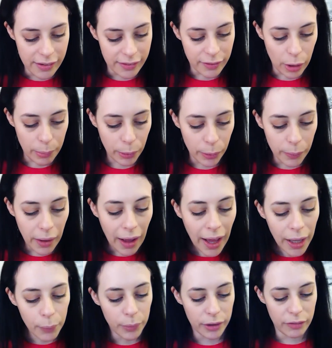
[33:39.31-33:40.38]
So I put, I
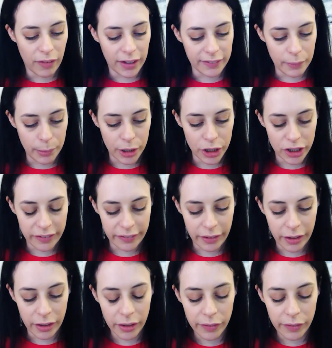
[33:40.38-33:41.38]
would advise the purchaser